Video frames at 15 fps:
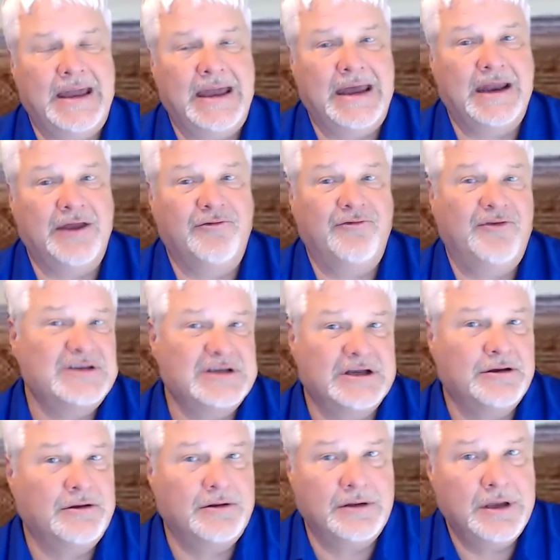had a
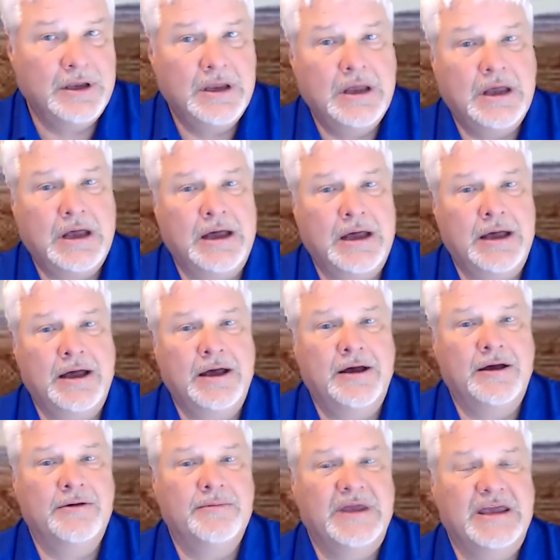physical
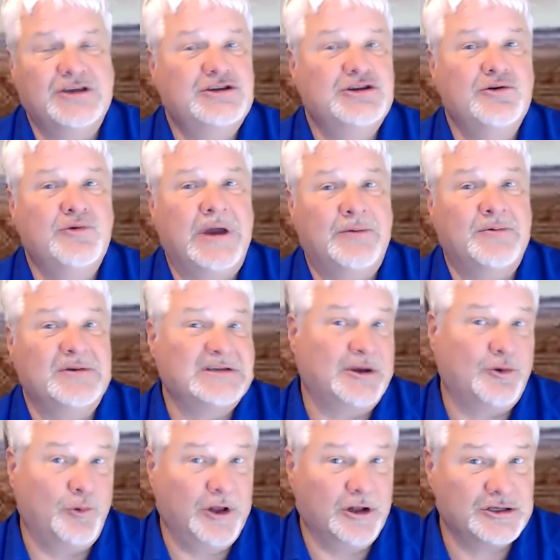um, issue and was in
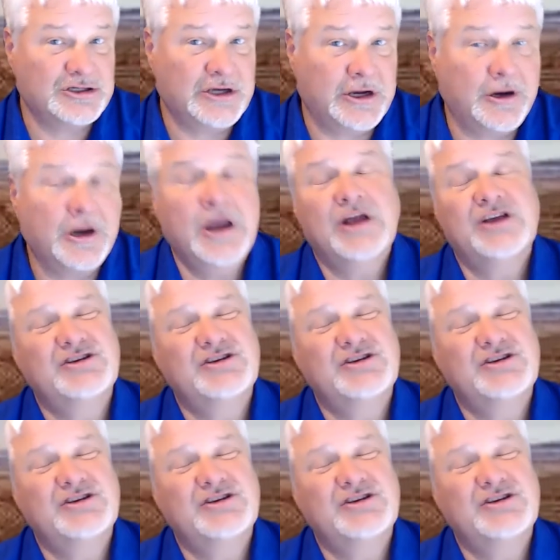a wheelchair.